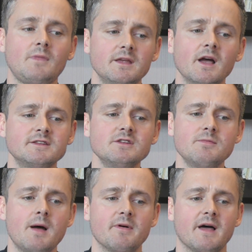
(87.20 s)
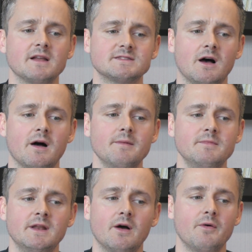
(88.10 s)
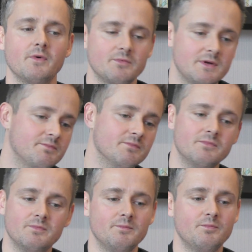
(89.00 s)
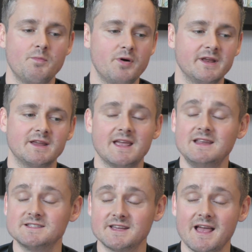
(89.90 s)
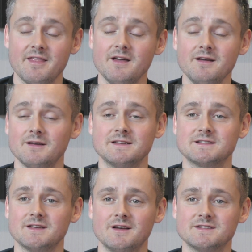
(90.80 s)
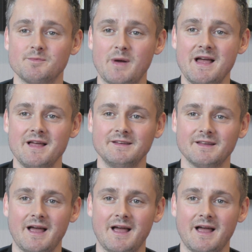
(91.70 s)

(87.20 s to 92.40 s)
yeah, I do remember that time. You know, I, we were putting Keane together as a, as a band, mm.